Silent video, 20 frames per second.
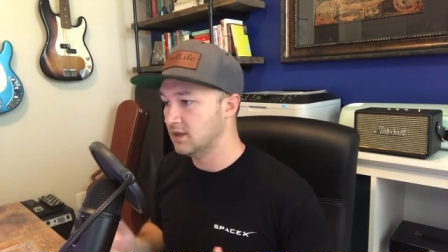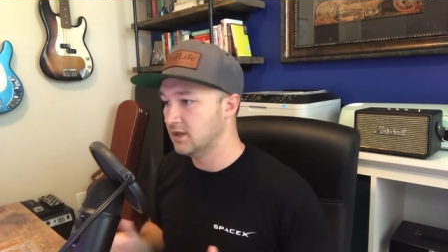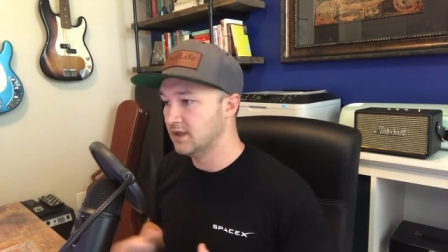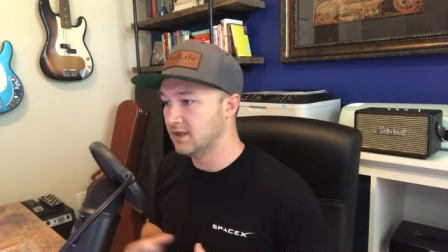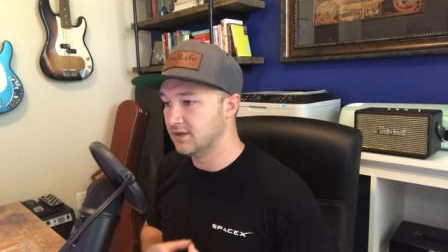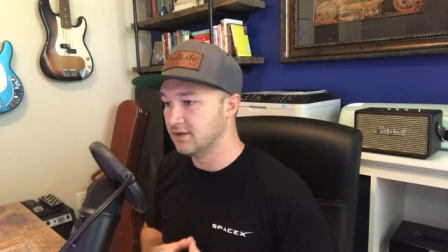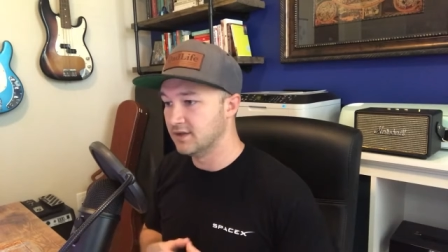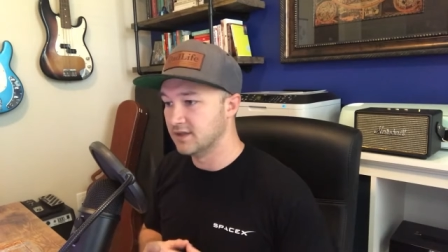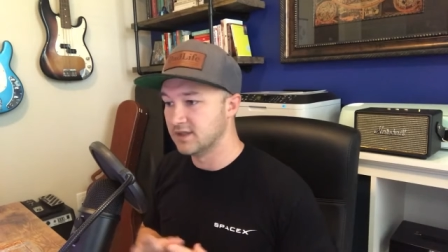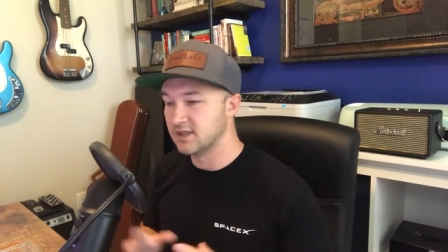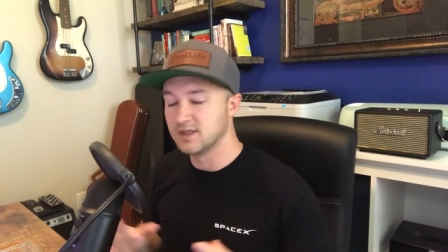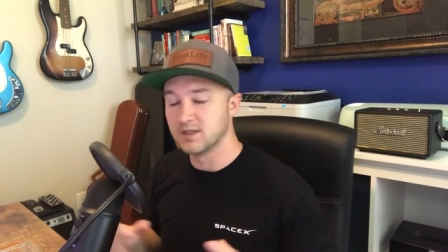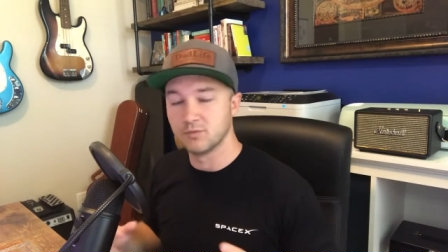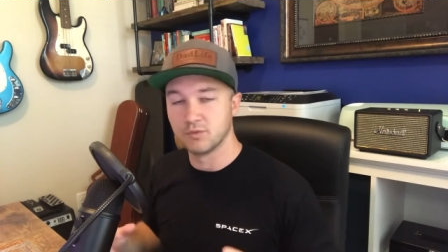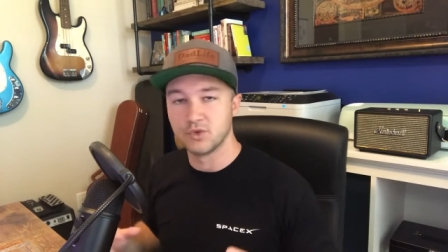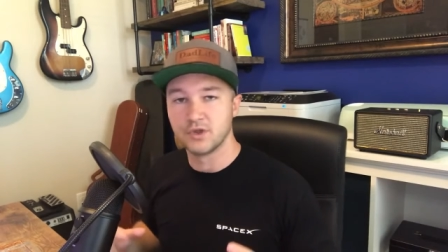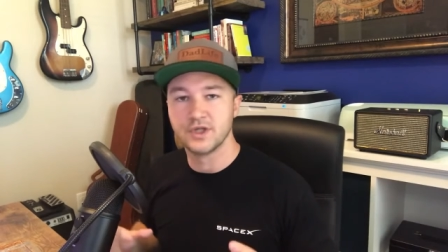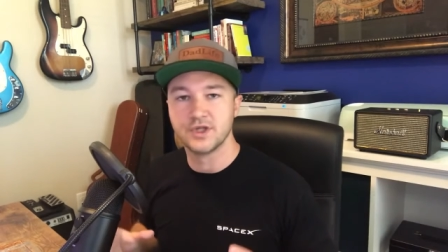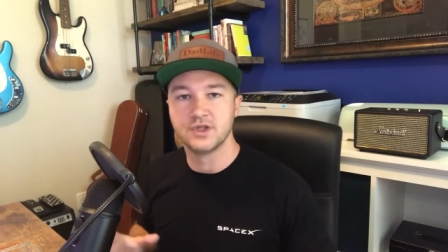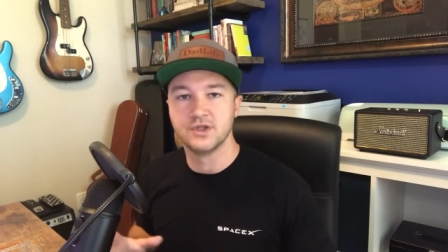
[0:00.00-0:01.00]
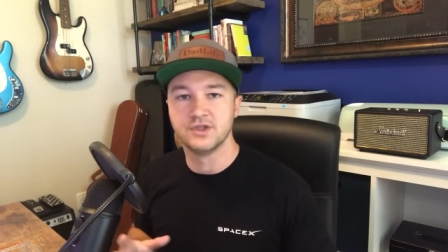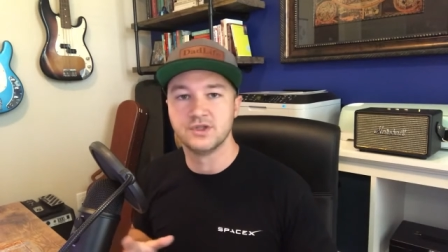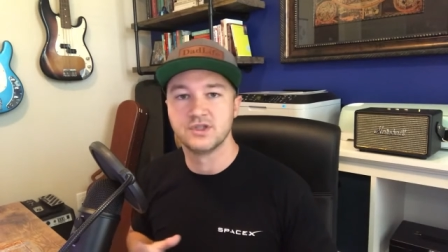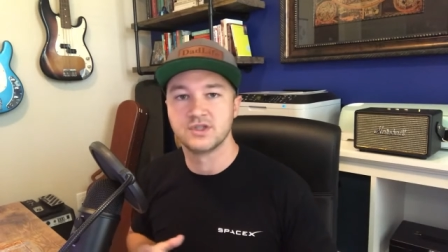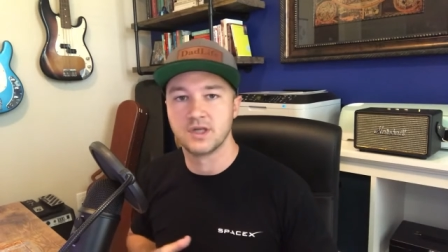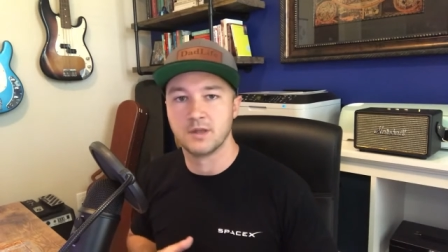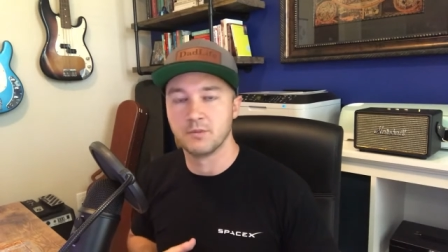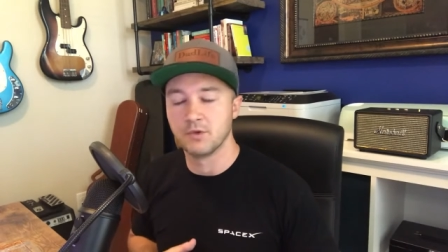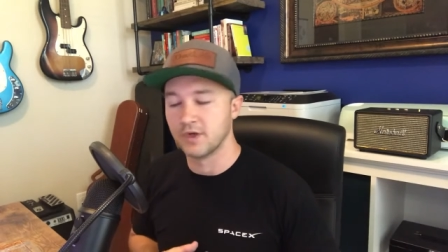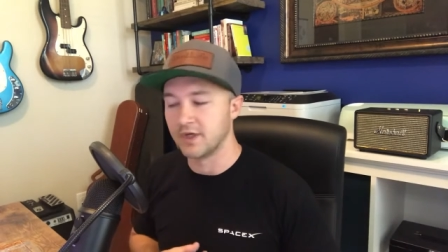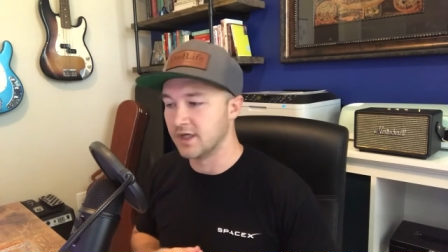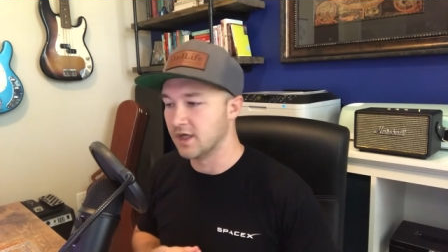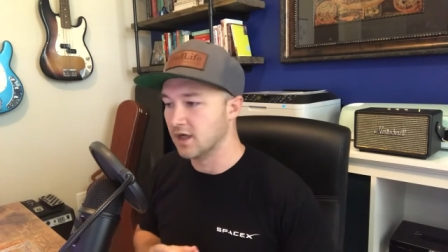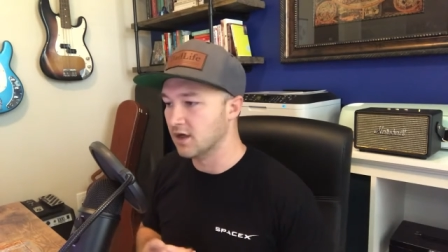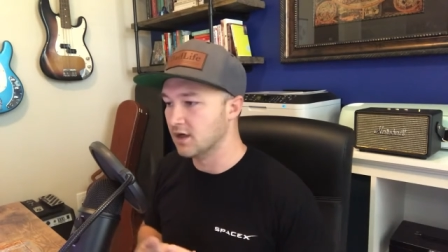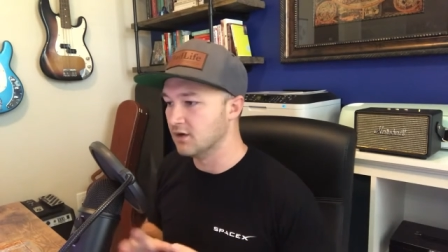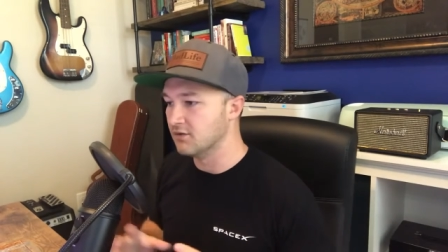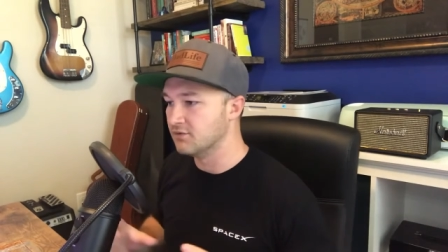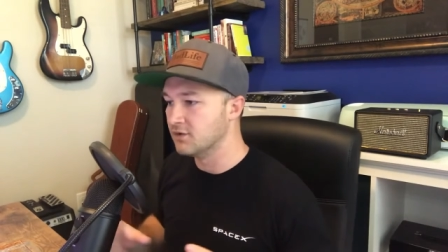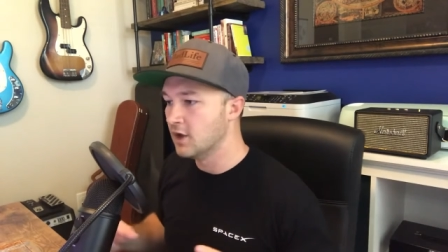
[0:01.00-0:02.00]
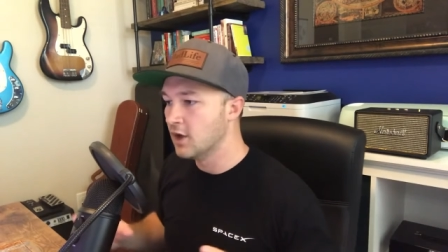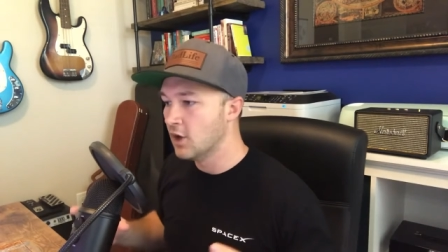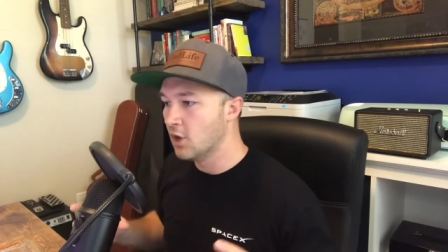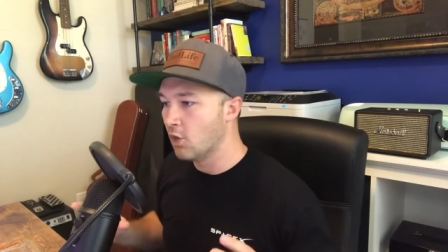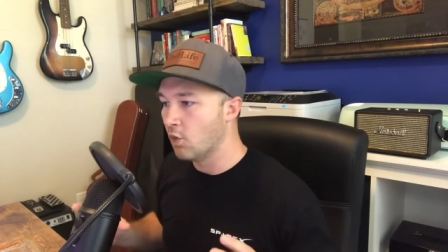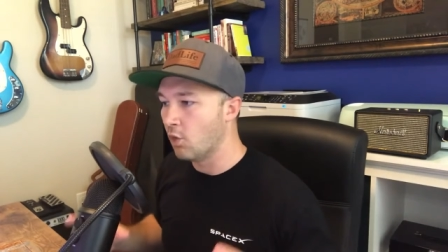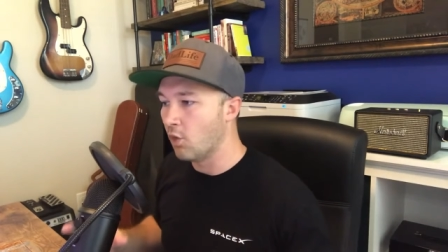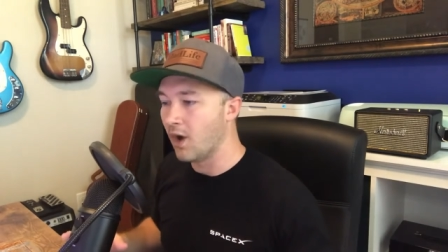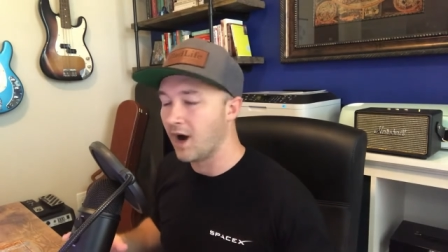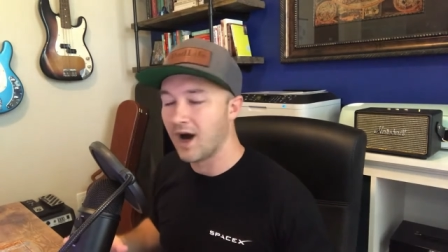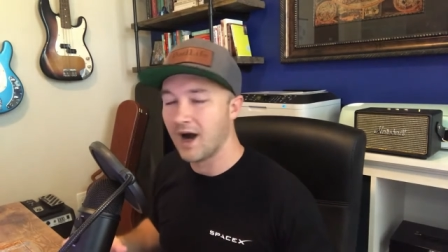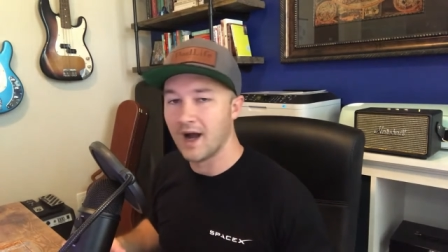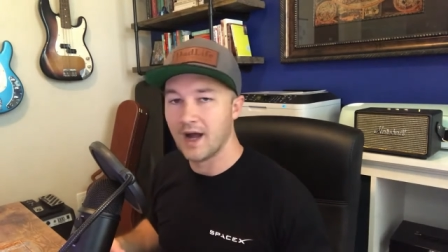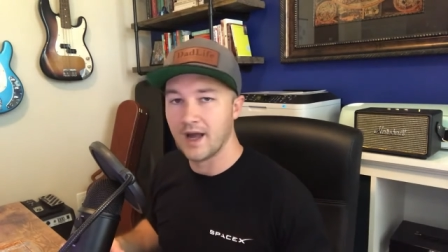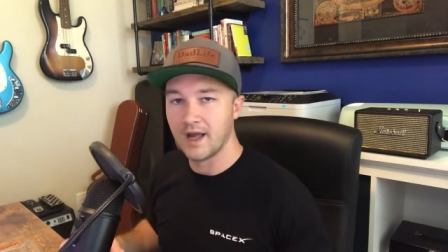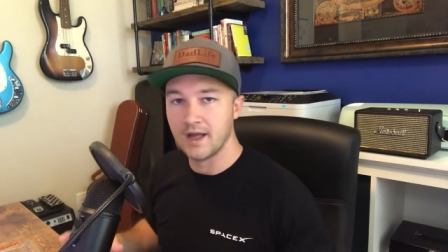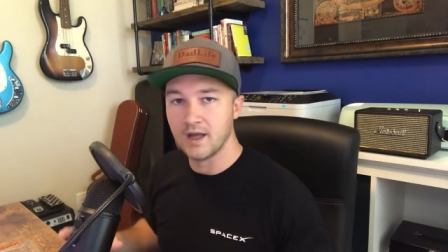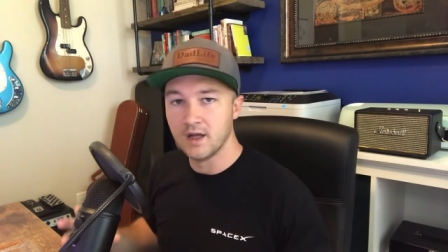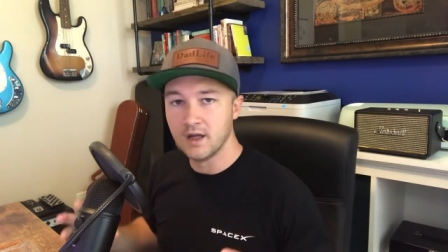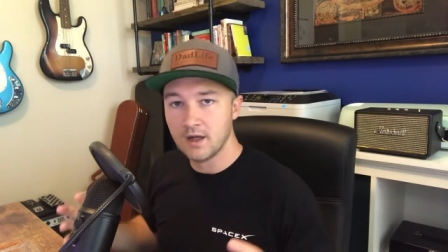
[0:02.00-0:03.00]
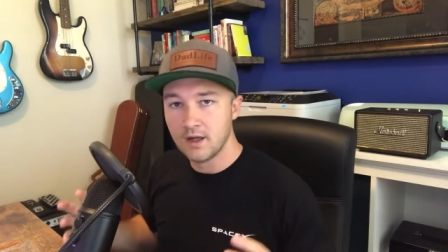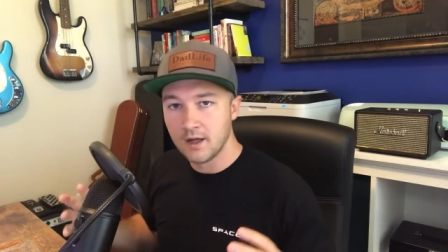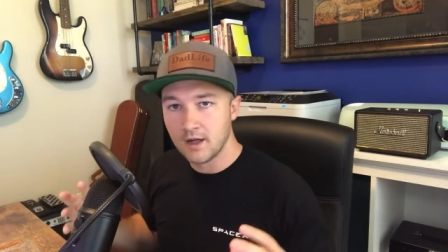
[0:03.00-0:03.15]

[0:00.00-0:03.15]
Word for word: it, this is a pretty good summary of why